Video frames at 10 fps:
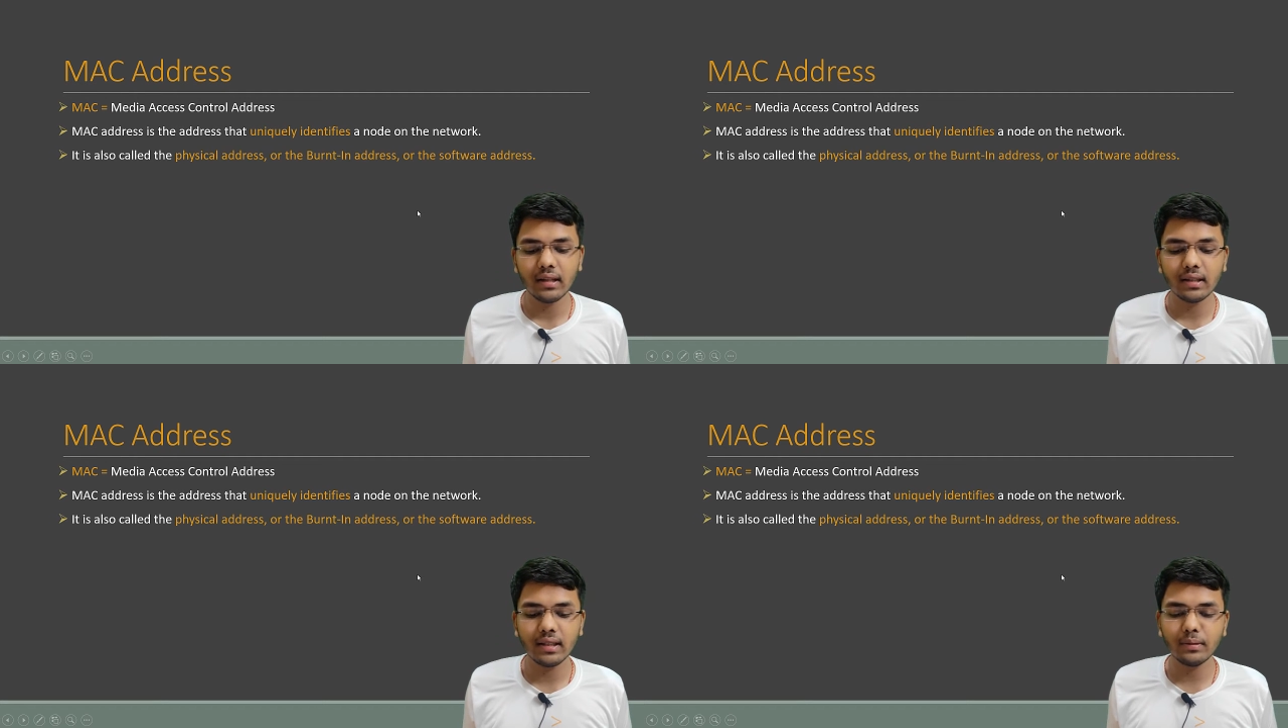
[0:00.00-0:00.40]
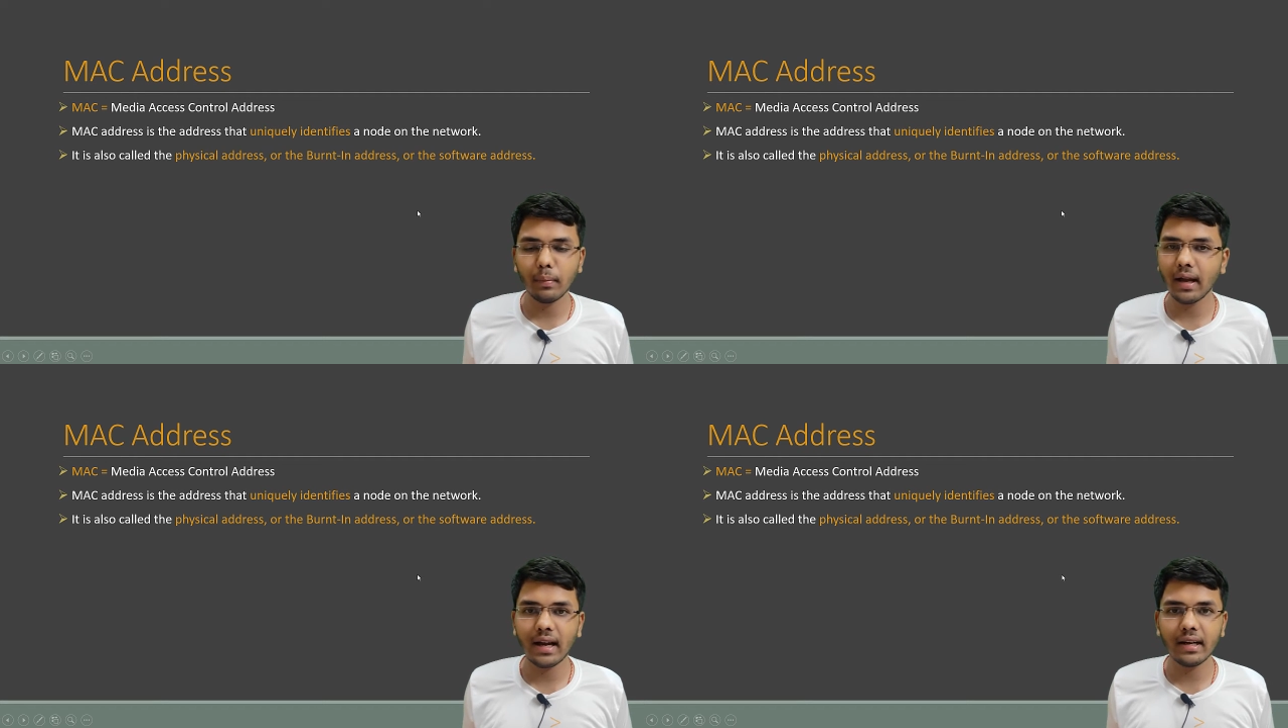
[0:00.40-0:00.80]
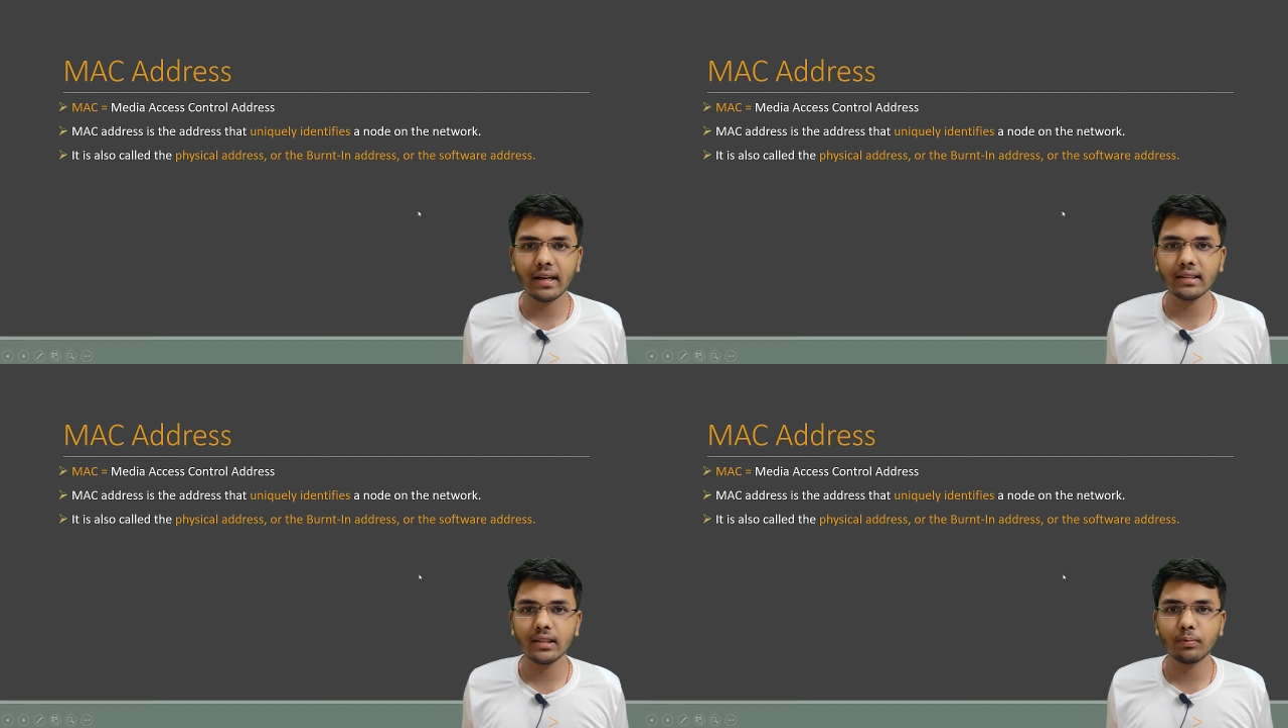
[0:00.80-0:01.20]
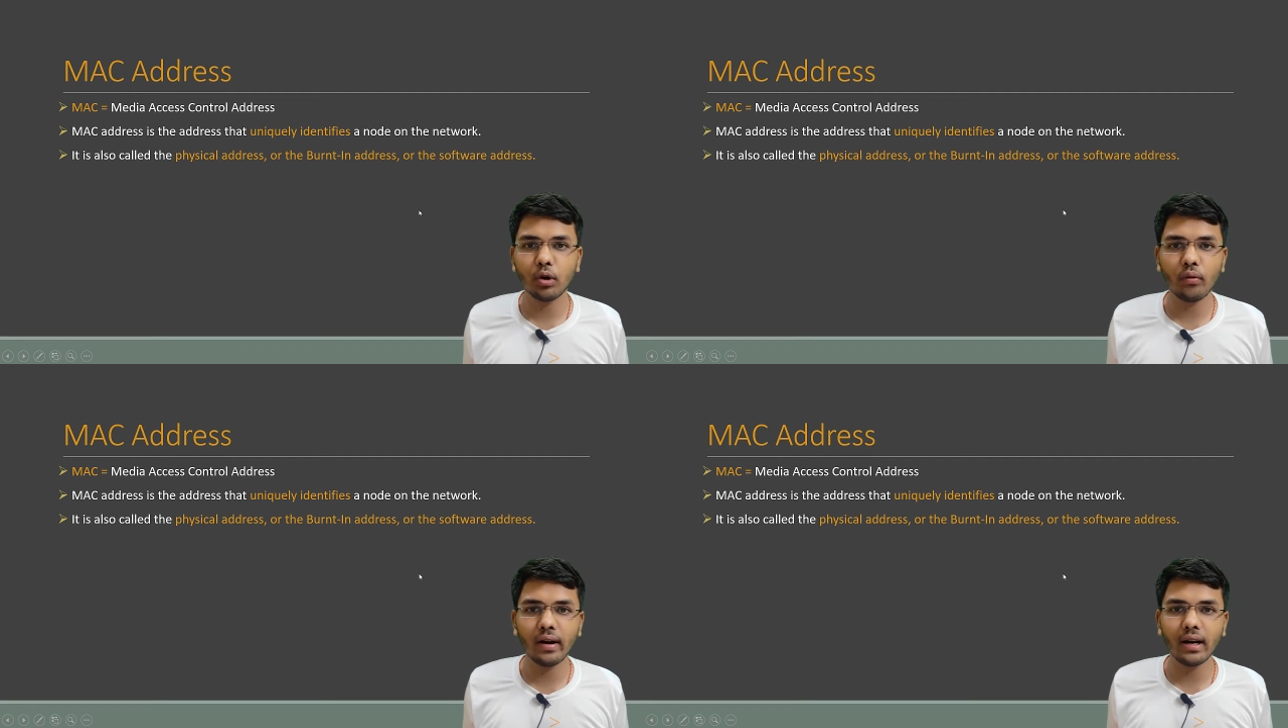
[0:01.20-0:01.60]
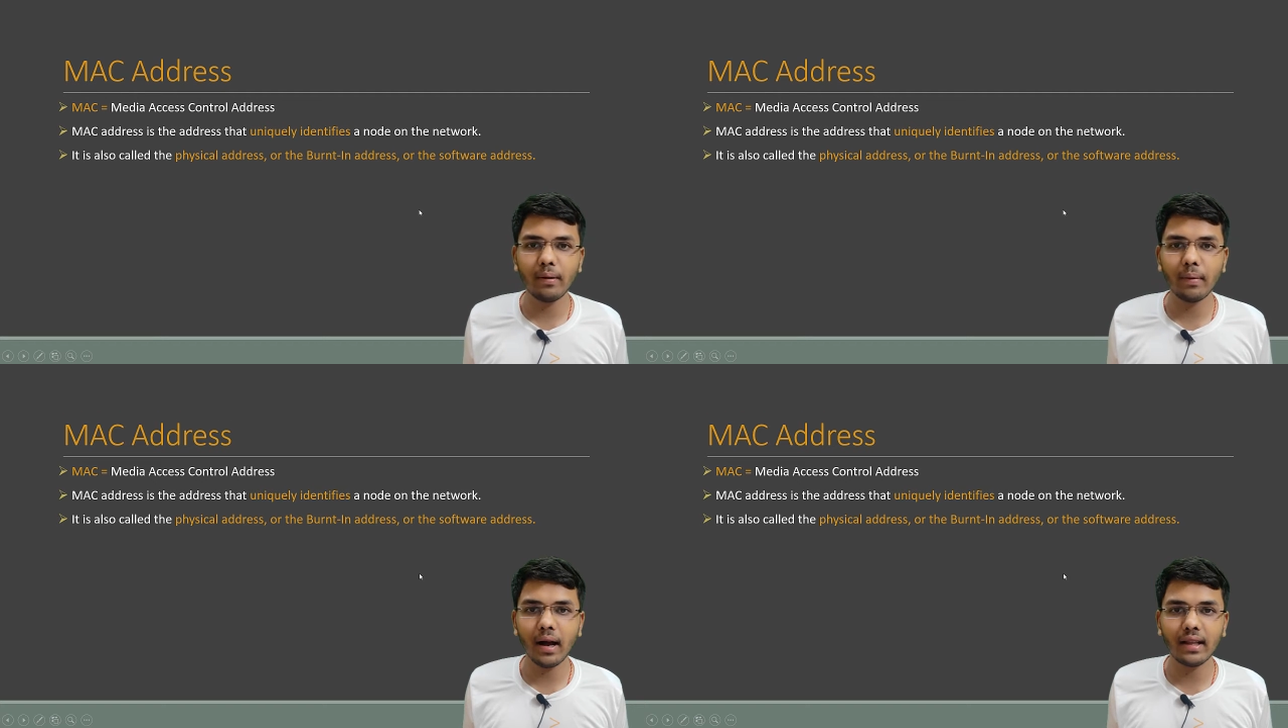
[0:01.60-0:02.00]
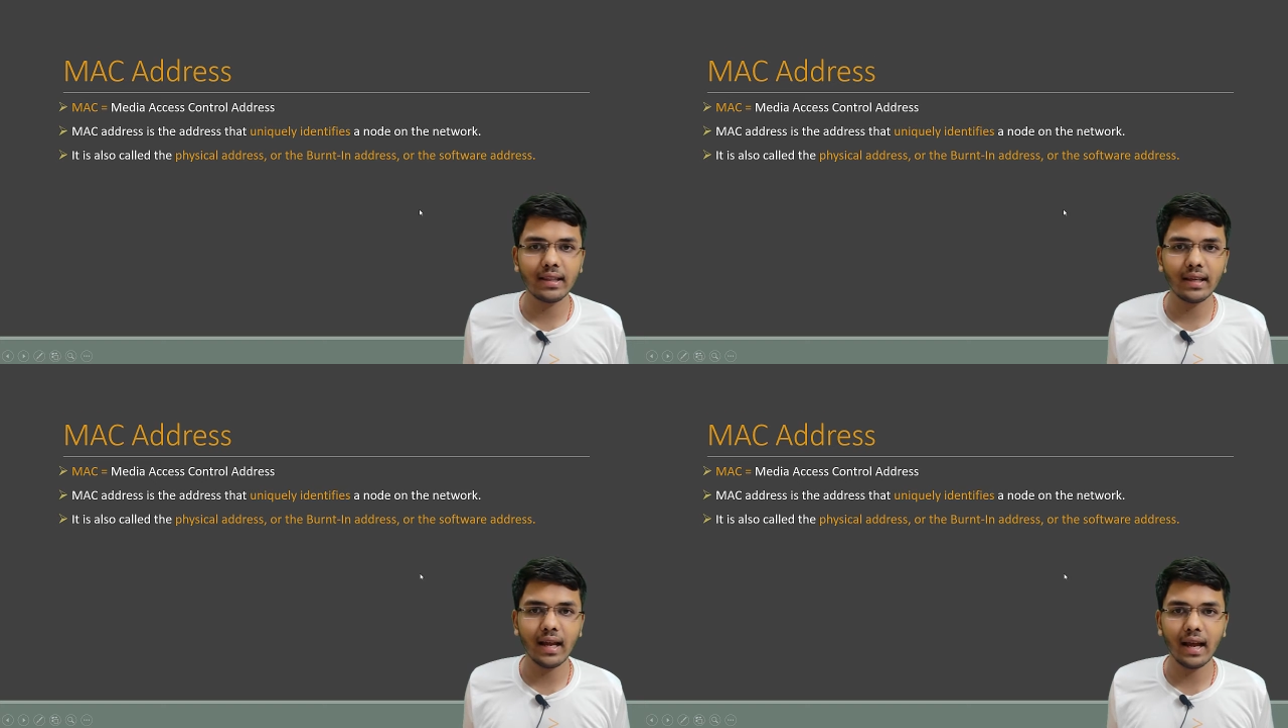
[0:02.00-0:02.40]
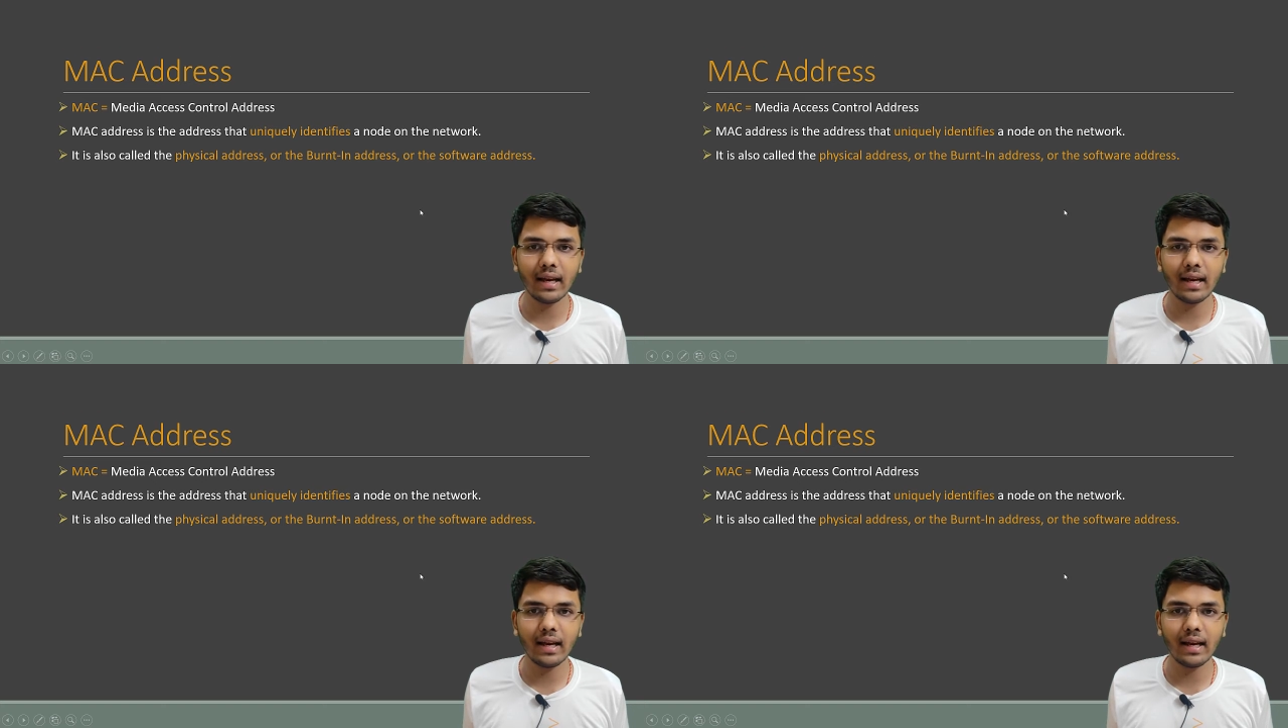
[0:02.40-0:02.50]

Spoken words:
This MAC address is provided by the